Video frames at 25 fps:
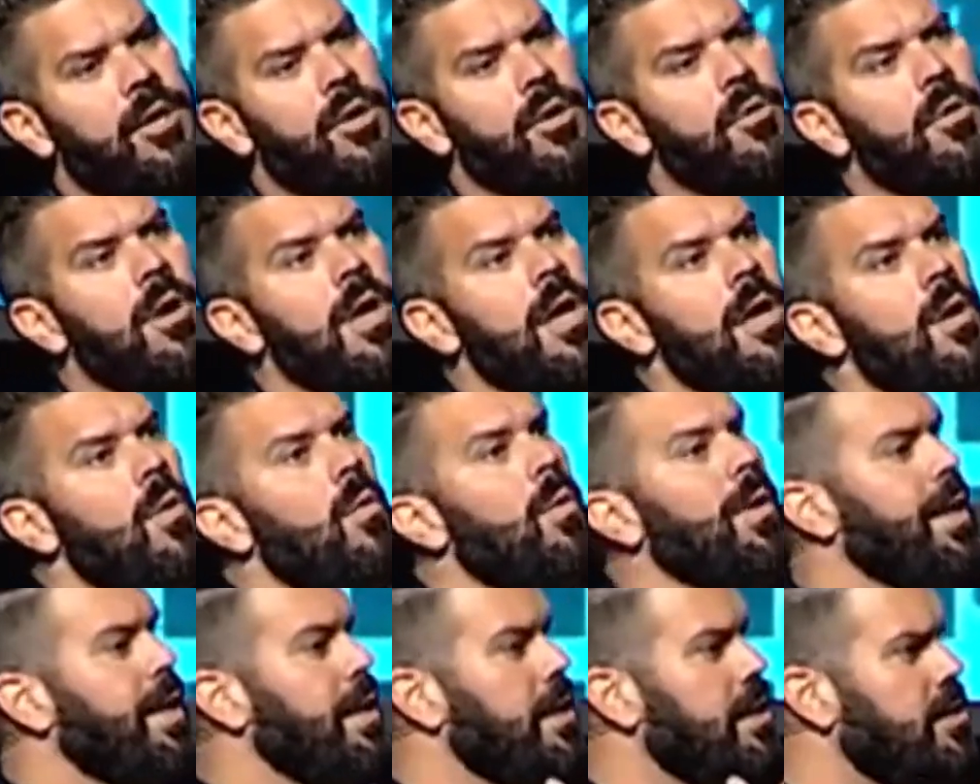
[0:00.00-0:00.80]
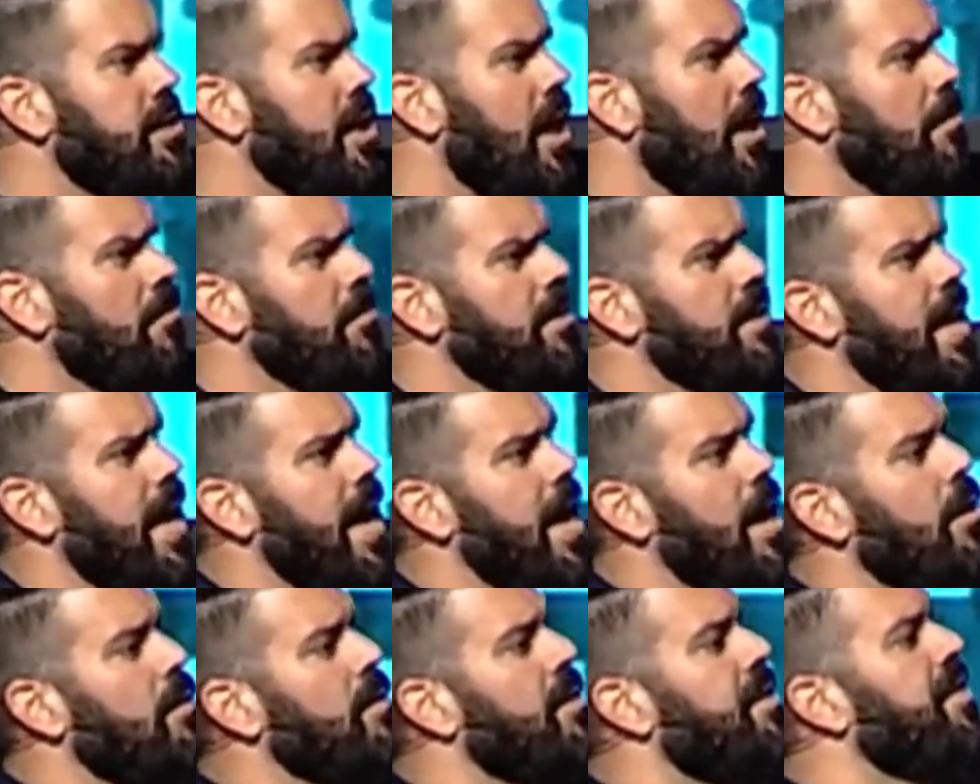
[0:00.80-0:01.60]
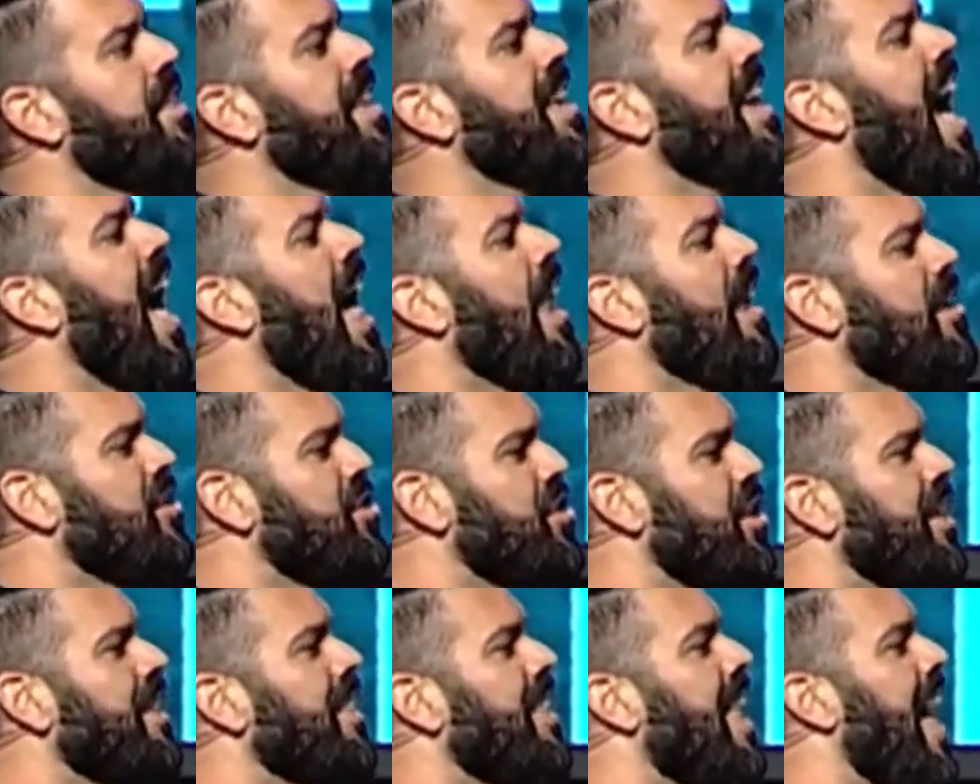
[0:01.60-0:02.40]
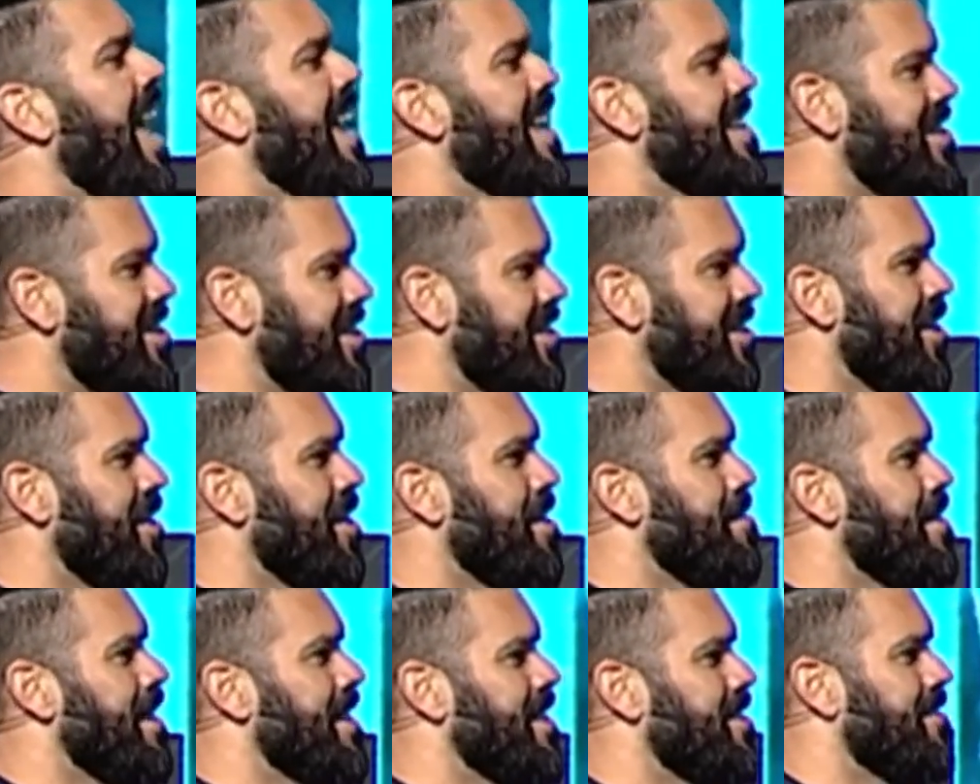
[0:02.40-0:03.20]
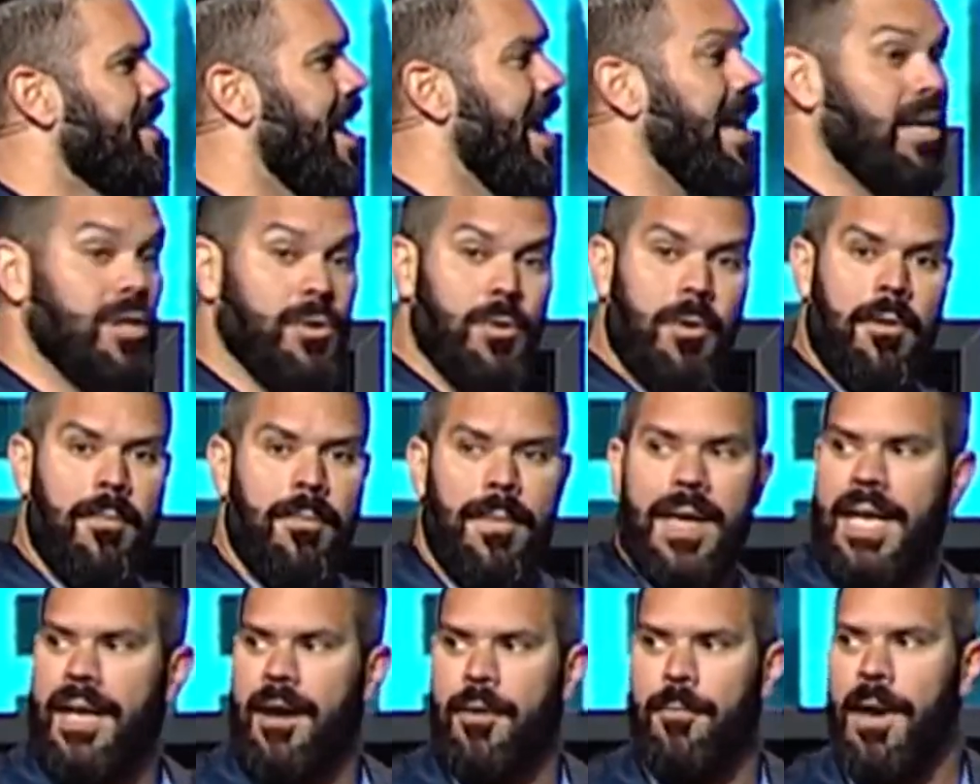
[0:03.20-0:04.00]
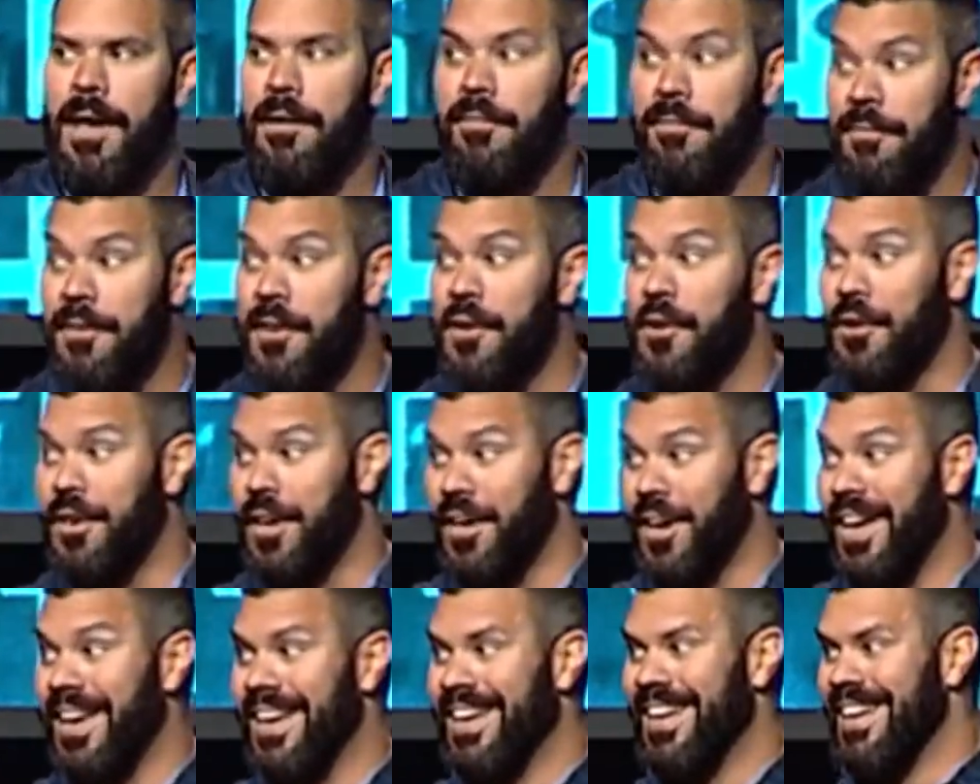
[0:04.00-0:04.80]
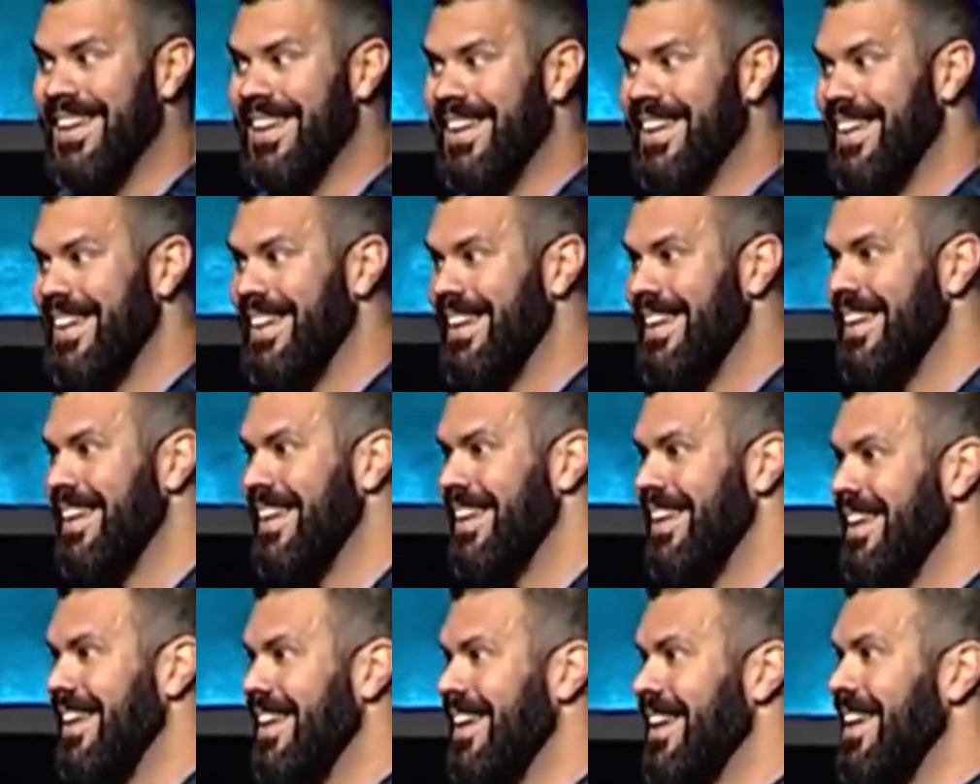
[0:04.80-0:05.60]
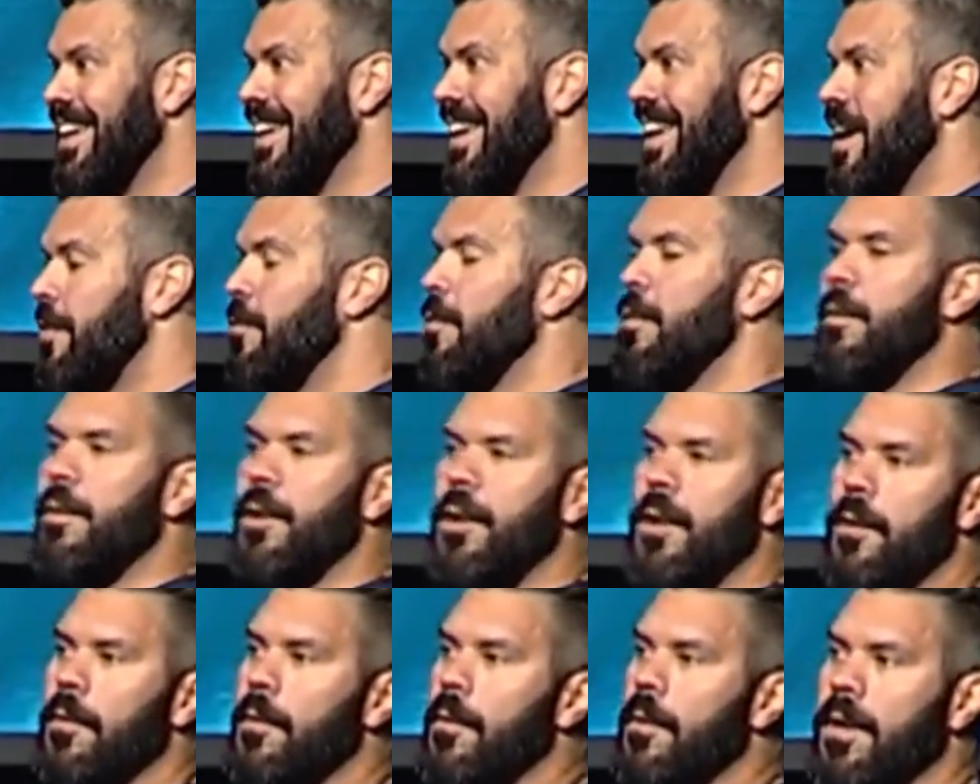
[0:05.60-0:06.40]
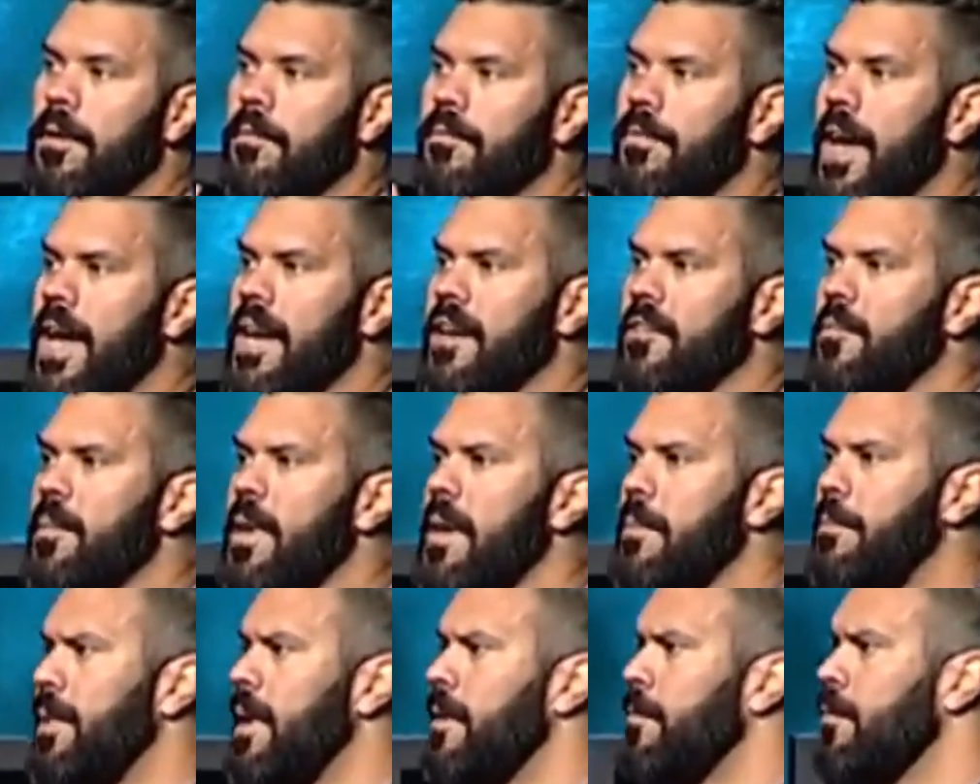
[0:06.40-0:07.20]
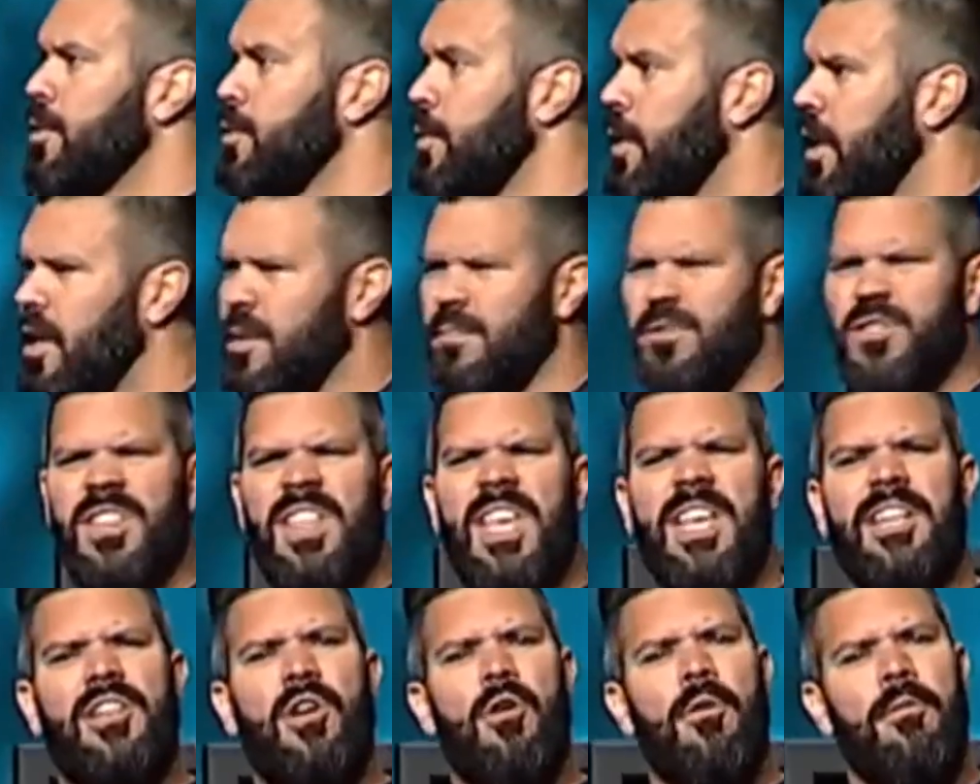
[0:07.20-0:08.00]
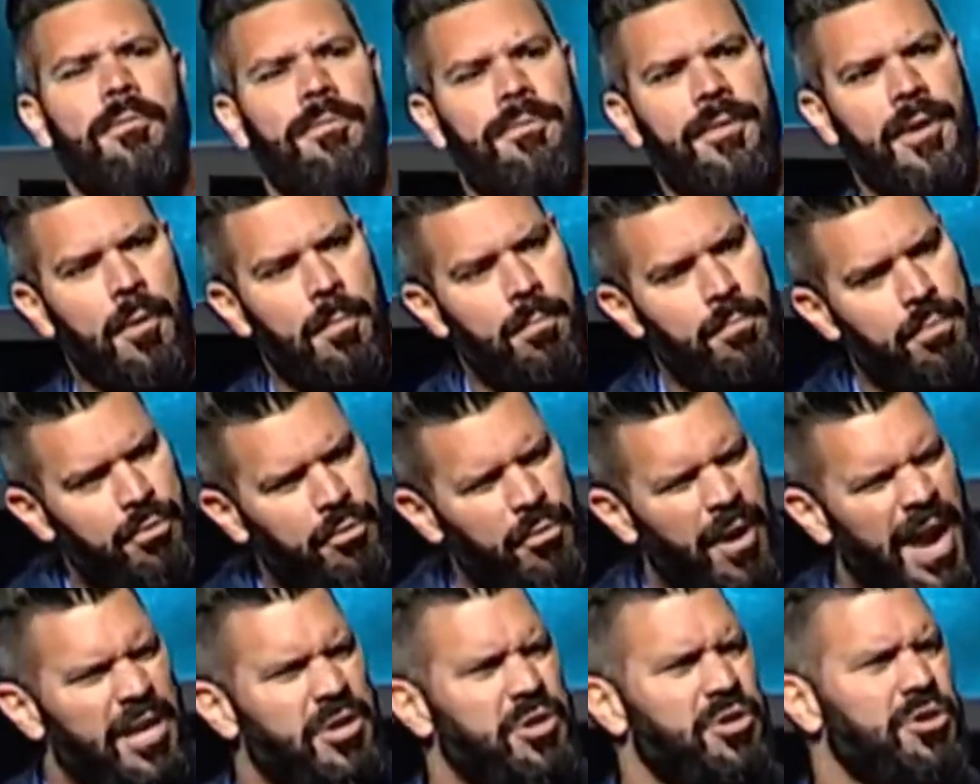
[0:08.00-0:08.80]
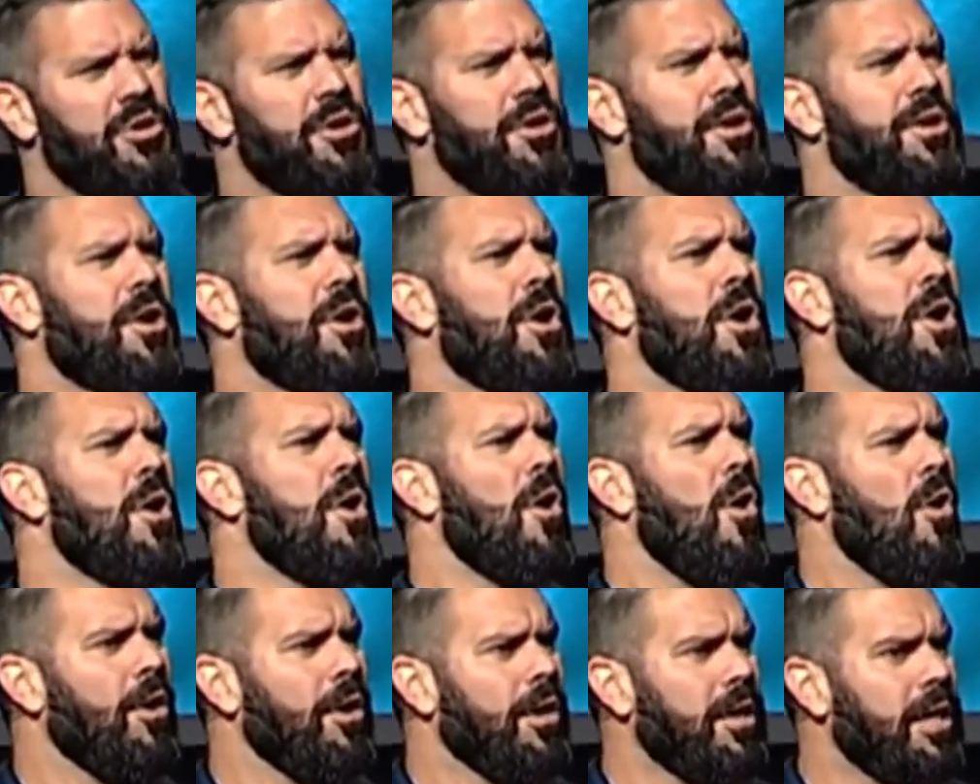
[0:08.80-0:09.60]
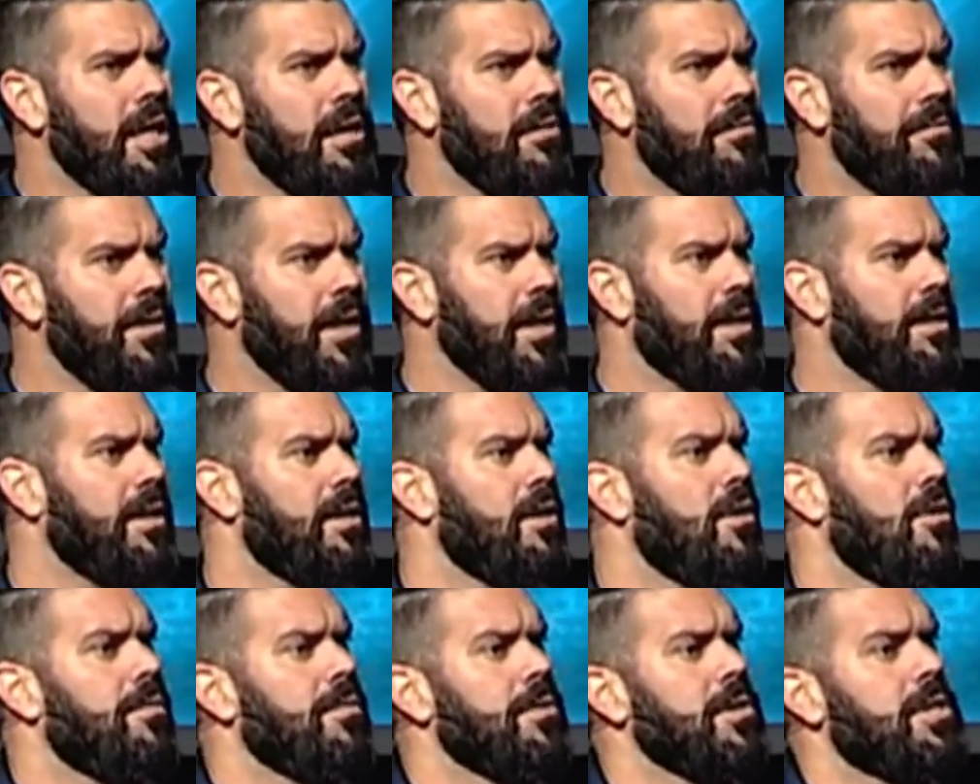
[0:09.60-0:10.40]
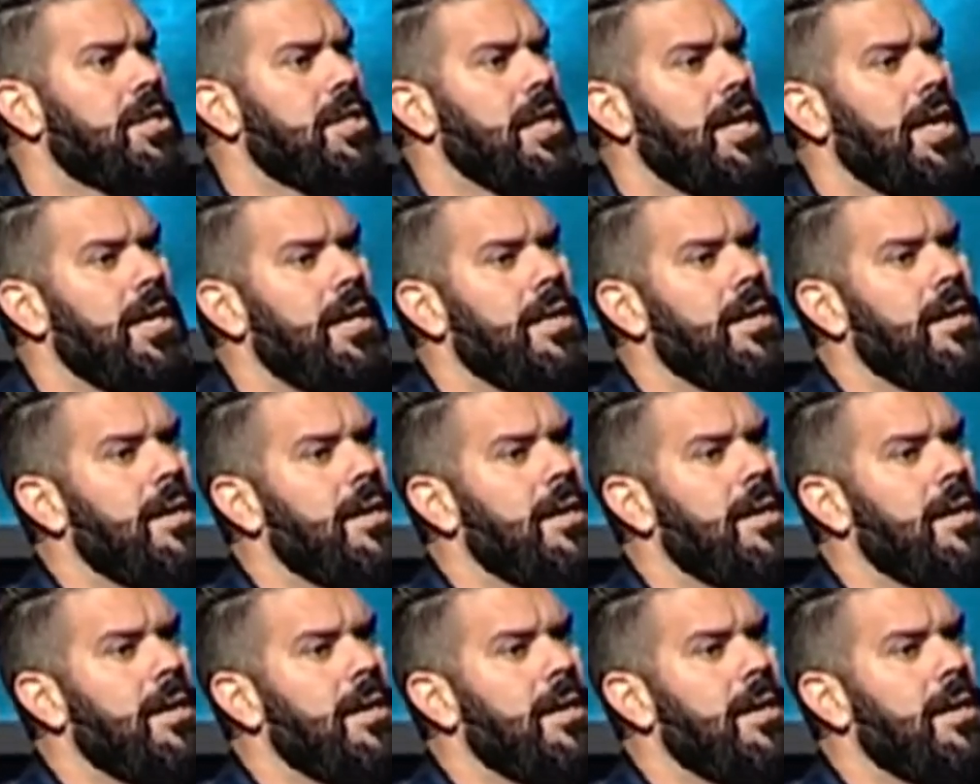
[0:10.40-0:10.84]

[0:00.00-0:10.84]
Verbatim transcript: who want to dumb down theology light sermons, right? Because we want to make everybody feel good. We want to invite as many people as we come so they don't feel pressured or convicted over sin.